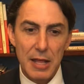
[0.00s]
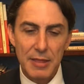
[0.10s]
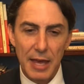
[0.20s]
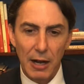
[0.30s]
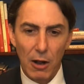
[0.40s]

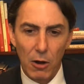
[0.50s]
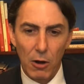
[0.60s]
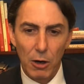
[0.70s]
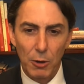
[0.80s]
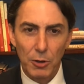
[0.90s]
that
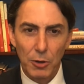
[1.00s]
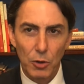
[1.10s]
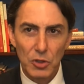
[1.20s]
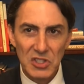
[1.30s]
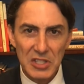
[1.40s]
are
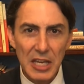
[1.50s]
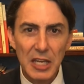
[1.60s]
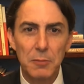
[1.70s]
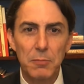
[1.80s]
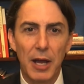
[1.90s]

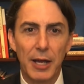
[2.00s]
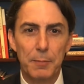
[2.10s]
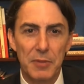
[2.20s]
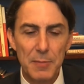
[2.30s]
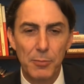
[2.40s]
seen by
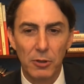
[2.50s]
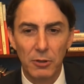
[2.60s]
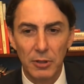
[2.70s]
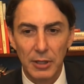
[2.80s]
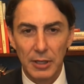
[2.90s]
people